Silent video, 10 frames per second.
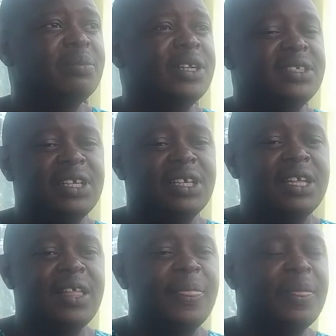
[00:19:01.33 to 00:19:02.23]
but
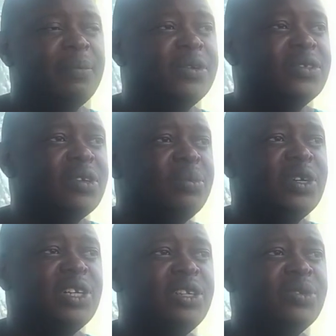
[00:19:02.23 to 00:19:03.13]
the most
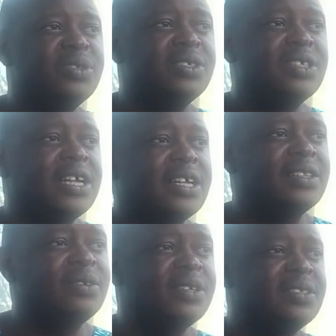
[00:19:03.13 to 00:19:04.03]
commonly used are
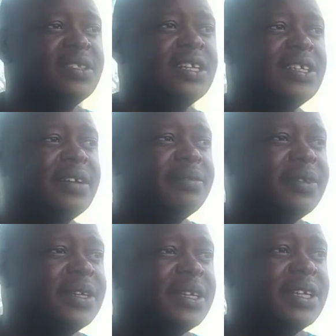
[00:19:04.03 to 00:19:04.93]
the ones that I have
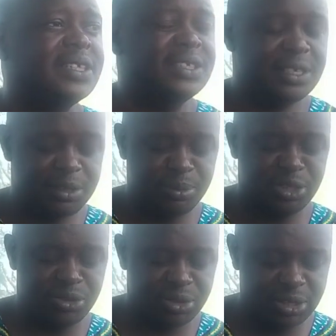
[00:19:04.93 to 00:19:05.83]
just
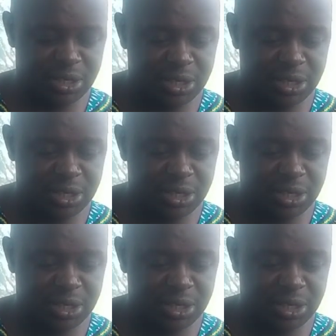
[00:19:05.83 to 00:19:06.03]
mentioned.